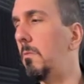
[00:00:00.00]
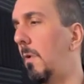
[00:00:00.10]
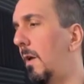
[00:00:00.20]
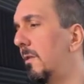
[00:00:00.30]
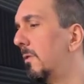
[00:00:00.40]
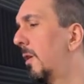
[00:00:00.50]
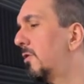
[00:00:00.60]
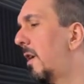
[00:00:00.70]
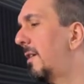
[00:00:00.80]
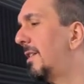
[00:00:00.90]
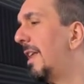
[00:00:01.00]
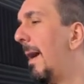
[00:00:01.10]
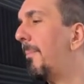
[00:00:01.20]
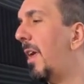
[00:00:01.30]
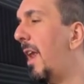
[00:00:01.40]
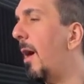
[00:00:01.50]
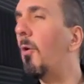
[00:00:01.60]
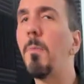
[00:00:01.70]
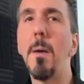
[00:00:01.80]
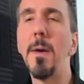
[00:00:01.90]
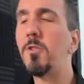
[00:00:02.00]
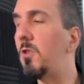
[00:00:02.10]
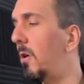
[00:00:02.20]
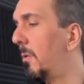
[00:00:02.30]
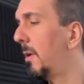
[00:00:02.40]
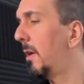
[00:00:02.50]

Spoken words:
Right? So I tried to tap that out with my metronome.